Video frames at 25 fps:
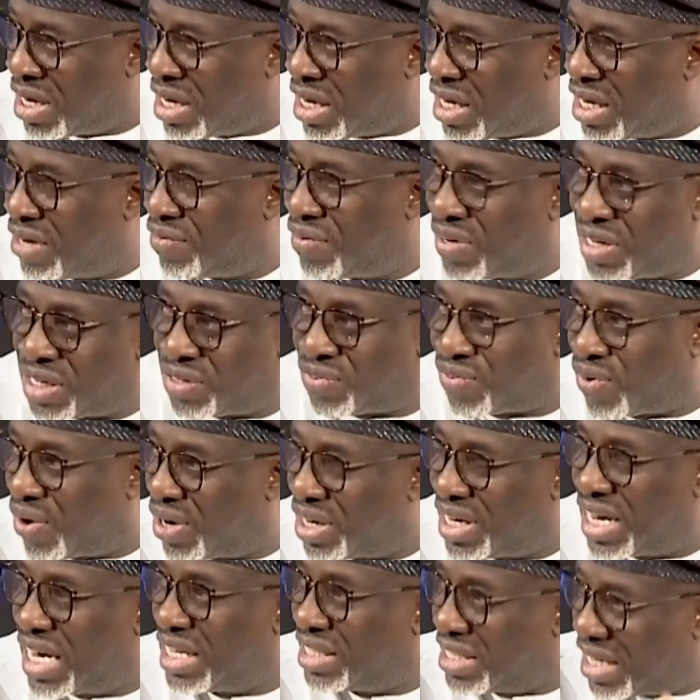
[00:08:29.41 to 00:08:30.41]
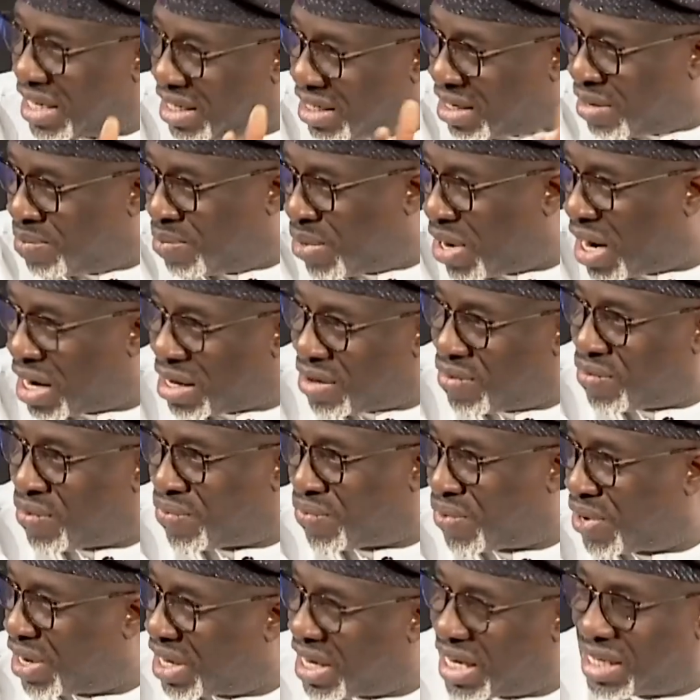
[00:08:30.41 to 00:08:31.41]
If it is 4 years, then it's a monarchy for
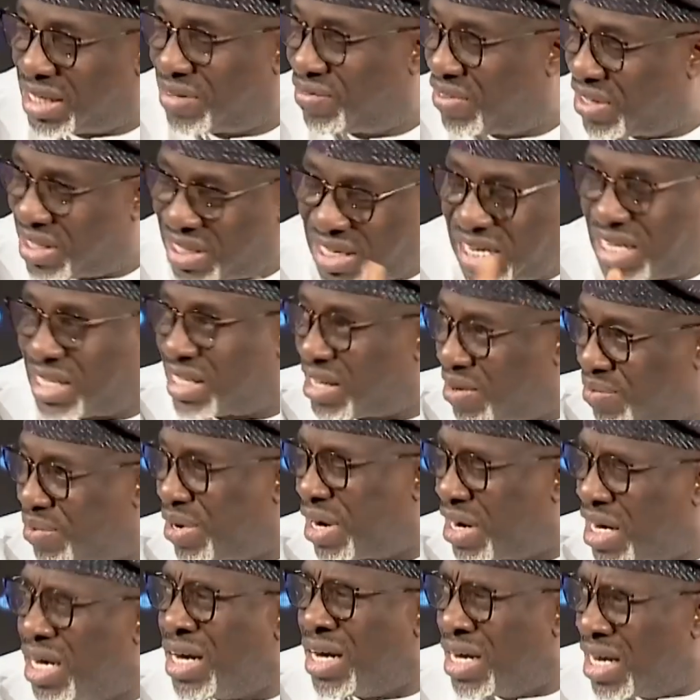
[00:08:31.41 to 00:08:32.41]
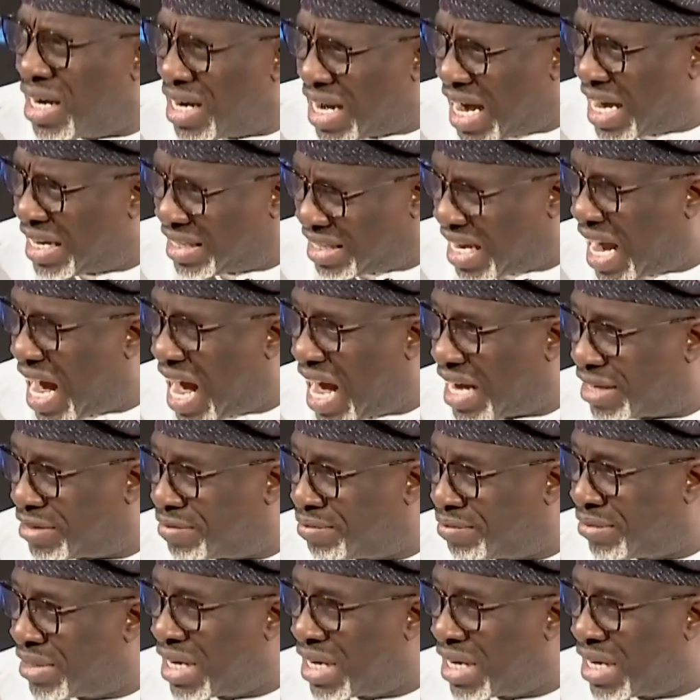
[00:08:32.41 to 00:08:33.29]
4 years. If it is 8 years, like that.